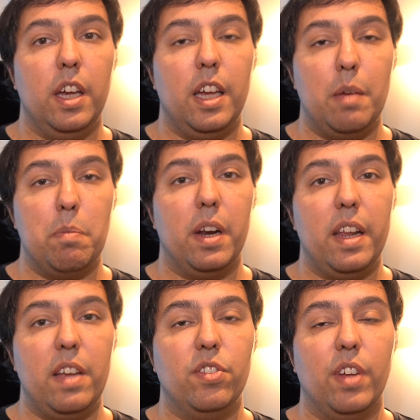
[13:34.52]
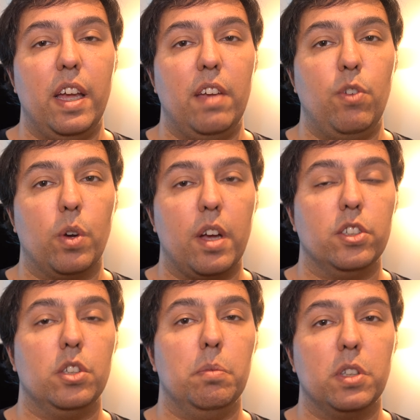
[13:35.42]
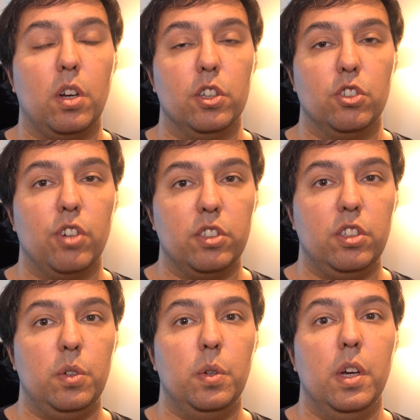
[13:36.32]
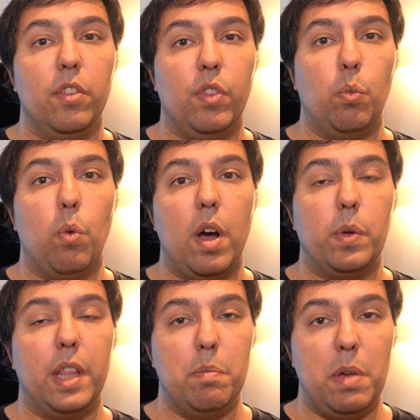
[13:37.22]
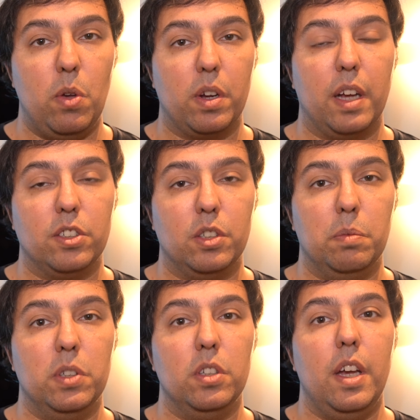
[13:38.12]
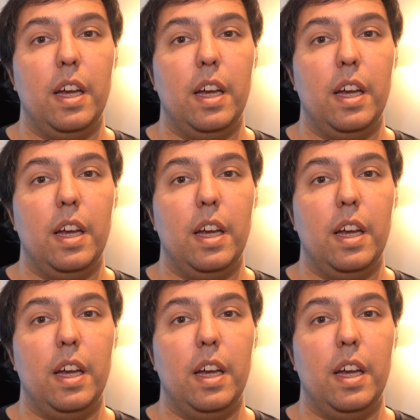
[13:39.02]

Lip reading: It believes that if your customers can't trust you, then why would they be your customers?